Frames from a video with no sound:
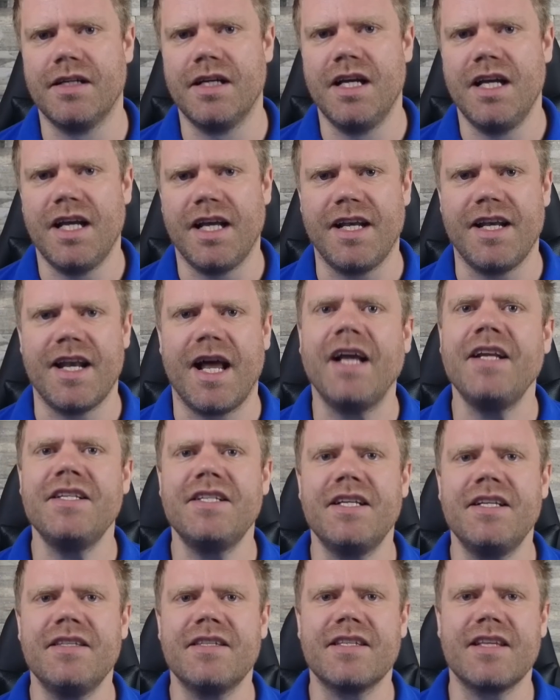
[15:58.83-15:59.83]
In
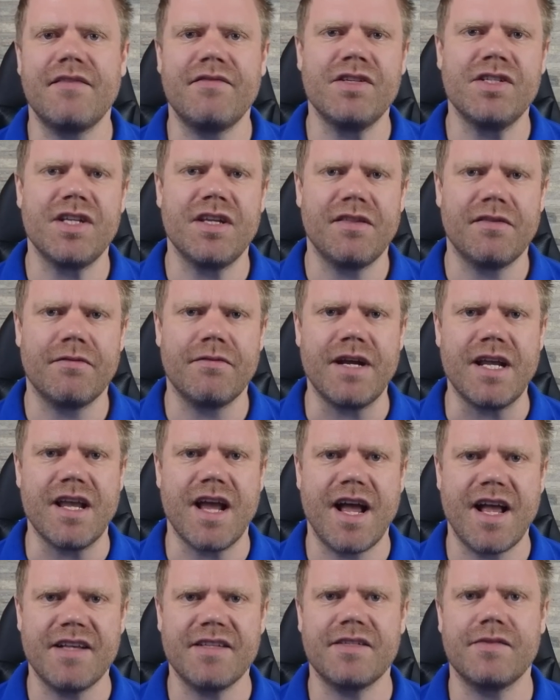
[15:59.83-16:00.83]
1973,
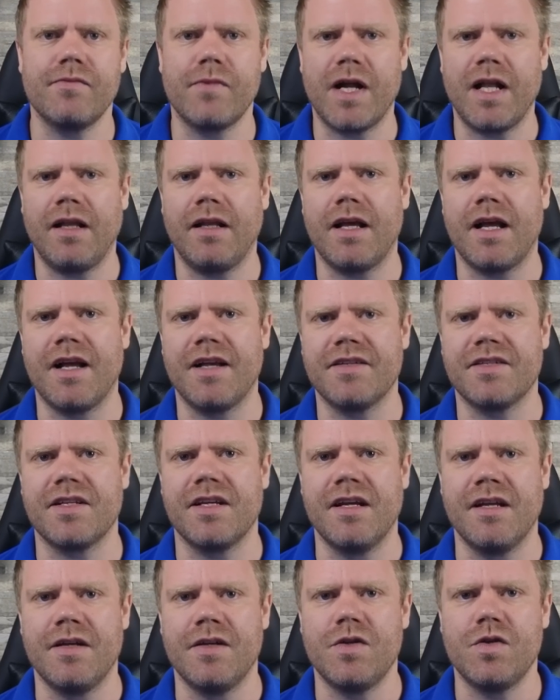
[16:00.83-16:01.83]
as well as
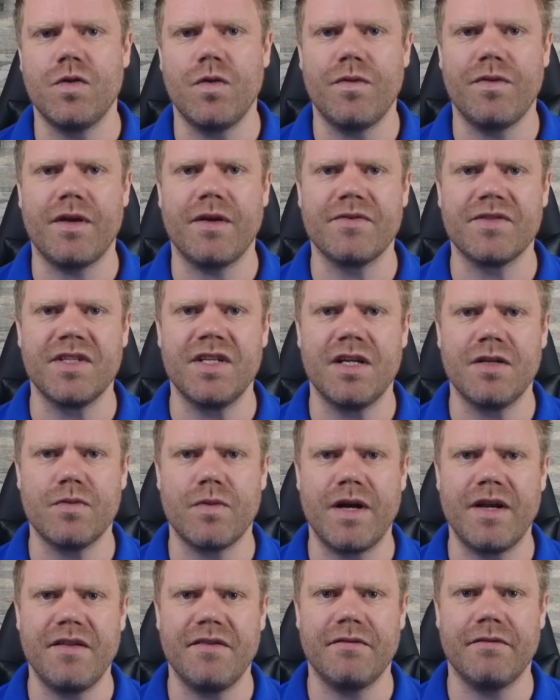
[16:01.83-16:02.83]
in
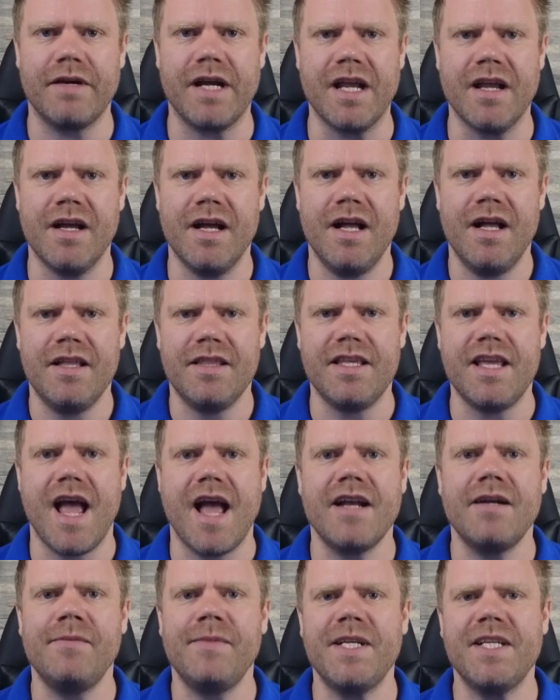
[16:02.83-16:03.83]
2023, the
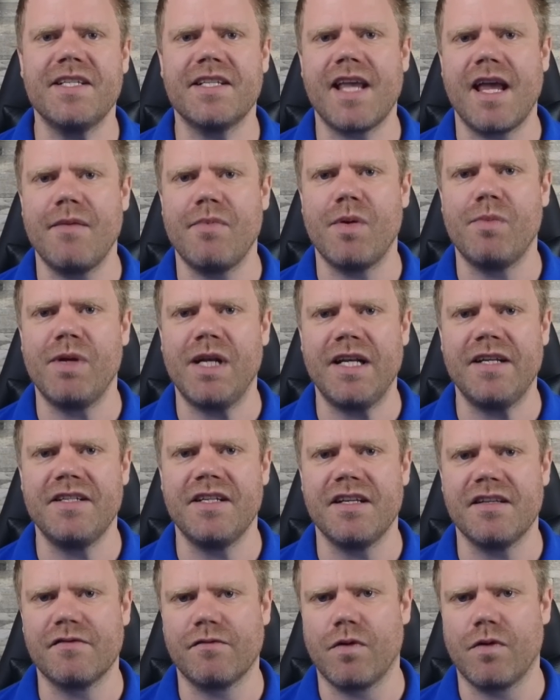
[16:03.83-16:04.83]
enemy's capabilities for